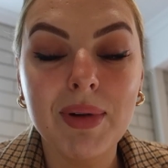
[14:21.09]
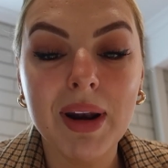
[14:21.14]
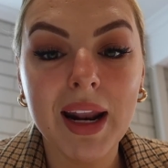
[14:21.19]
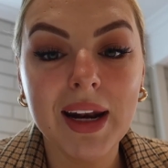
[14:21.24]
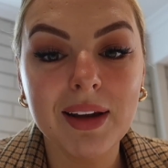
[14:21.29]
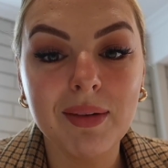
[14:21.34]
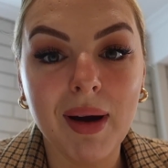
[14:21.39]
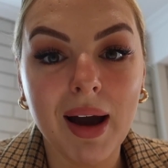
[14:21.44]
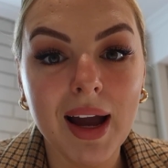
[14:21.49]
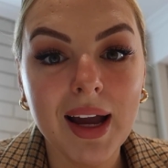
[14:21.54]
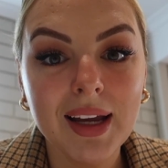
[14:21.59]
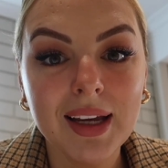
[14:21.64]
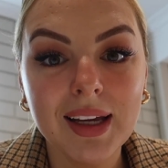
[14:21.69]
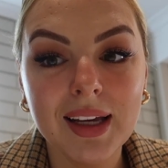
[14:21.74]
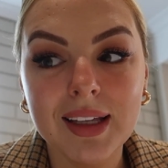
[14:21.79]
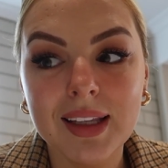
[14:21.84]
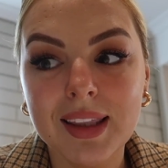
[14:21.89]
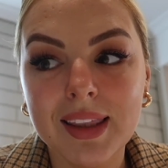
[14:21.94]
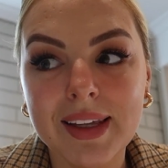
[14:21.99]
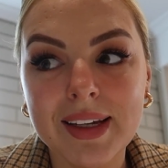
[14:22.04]
But
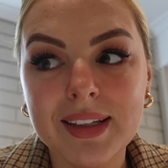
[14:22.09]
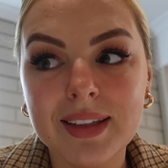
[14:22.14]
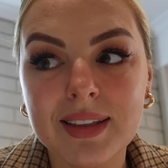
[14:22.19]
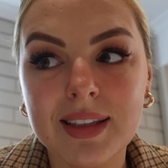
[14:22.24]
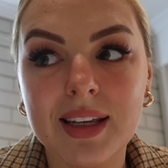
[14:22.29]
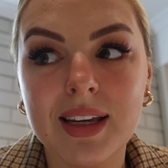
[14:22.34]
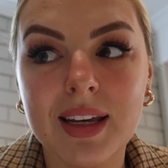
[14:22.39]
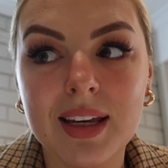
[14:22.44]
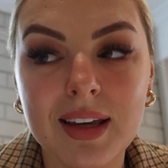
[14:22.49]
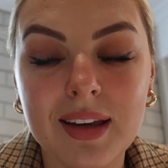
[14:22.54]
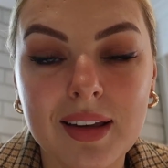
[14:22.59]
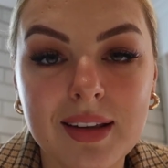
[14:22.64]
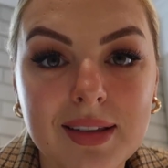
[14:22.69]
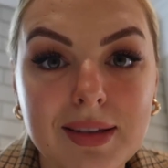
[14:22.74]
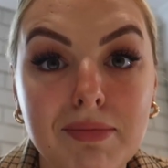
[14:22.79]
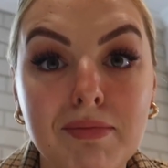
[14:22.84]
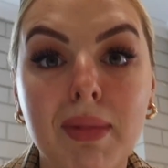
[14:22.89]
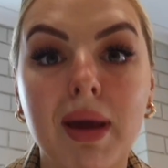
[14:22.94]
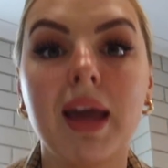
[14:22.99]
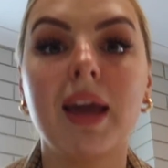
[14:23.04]
anyway, this
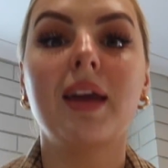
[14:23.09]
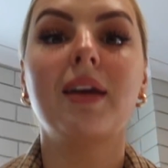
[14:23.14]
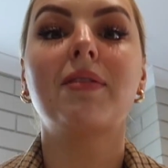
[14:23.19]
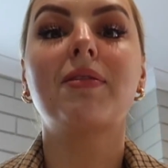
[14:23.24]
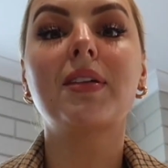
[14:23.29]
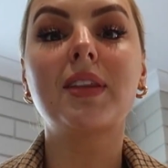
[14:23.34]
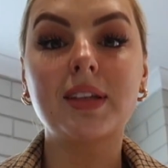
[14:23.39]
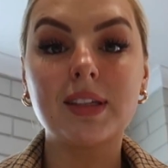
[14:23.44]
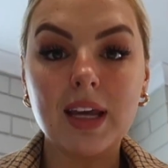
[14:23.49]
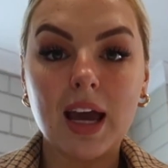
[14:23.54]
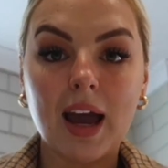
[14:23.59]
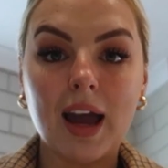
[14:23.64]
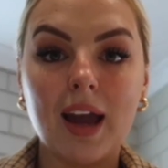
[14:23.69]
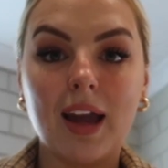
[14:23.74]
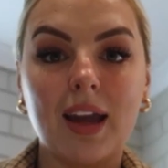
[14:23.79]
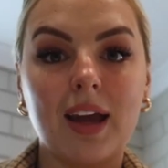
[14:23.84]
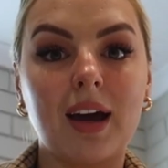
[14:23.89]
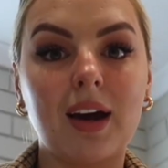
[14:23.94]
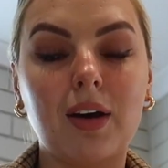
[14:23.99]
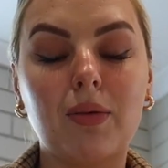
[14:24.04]
is me for the
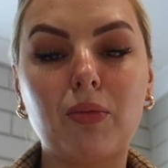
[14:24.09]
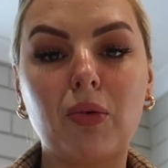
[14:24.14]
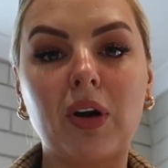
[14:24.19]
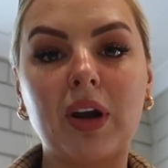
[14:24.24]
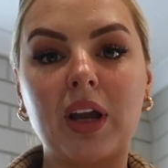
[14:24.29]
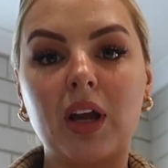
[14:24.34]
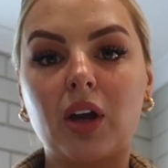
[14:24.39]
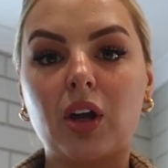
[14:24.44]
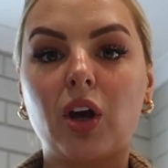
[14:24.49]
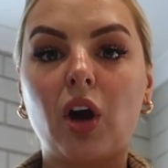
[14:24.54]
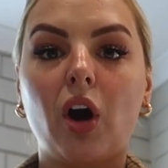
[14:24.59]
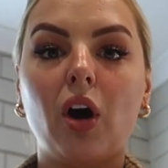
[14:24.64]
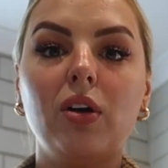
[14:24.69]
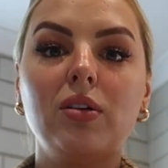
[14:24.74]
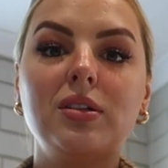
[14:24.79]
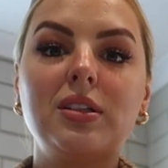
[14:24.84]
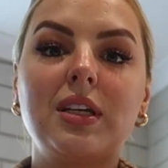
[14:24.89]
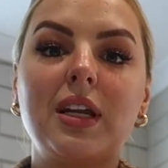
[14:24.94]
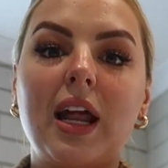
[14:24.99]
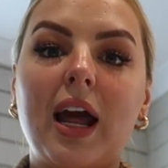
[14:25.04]
day. I'm wearing a
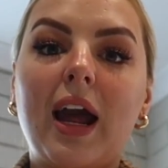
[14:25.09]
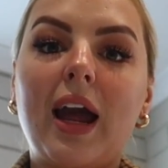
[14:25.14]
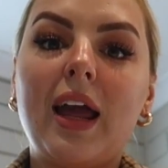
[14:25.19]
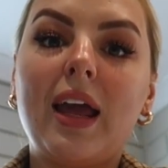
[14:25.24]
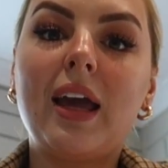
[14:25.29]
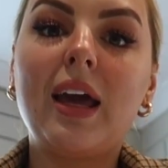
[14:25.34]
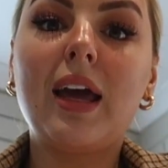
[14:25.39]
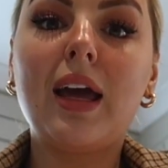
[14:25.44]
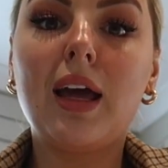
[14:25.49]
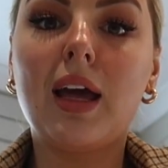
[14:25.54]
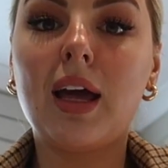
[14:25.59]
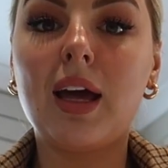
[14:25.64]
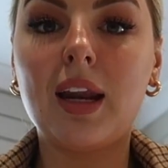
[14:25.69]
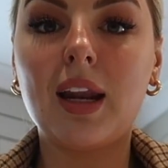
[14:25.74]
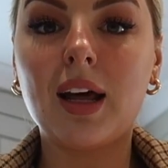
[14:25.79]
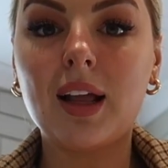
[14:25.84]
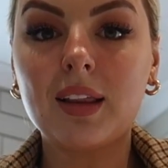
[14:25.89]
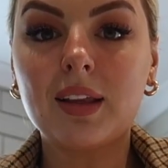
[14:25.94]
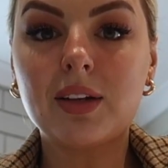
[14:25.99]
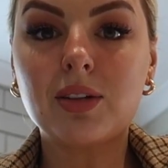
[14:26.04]
coat today and
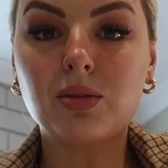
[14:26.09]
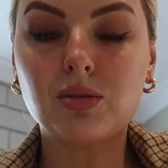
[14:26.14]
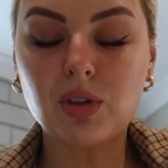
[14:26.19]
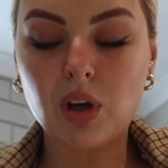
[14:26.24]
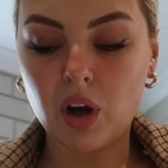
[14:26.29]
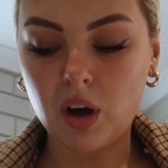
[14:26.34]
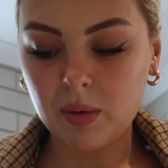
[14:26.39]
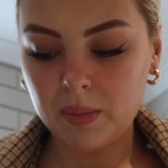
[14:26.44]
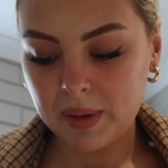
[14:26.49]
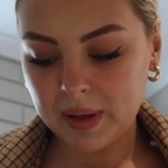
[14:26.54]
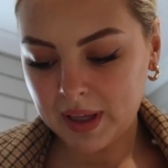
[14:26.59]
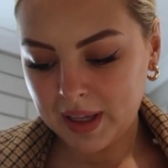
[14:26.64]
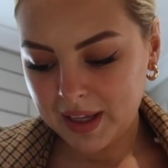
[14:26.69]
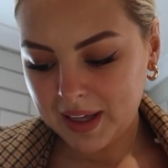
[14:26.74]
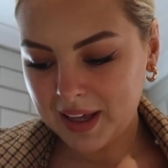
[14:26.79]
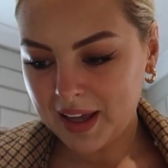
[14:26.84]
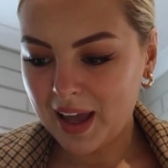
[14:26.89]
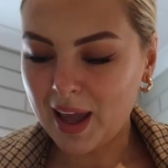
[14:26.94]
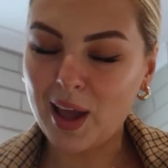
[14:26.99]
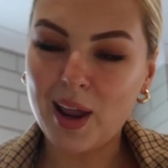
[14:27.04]
a little top
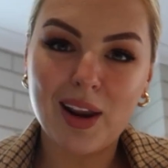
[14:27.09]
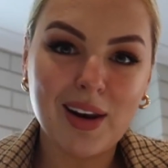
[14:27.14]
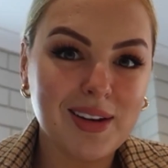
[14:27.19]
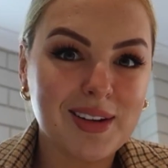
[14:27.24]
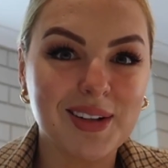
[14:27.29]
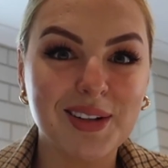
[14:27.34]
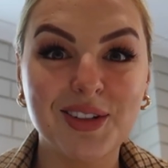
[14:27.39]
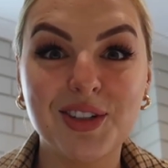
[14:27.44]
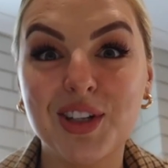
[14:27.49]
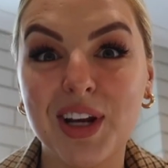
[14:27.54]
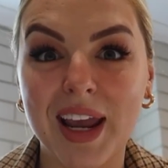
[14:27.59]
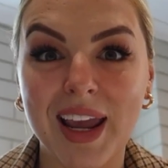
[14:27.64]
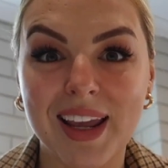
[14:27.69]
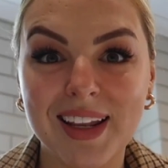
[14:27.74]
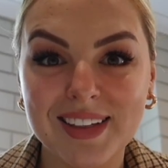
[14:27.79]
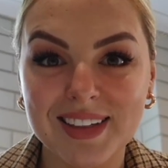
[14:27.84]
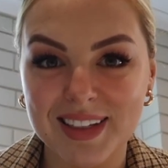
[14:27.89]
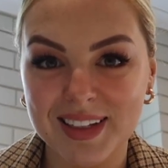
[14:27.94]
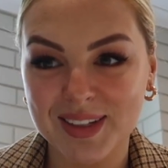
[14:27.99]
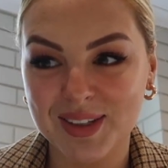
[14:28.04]
and
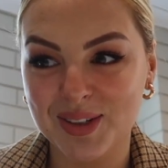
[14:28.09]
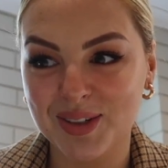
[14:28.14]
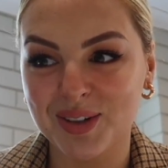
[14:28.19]
jeans as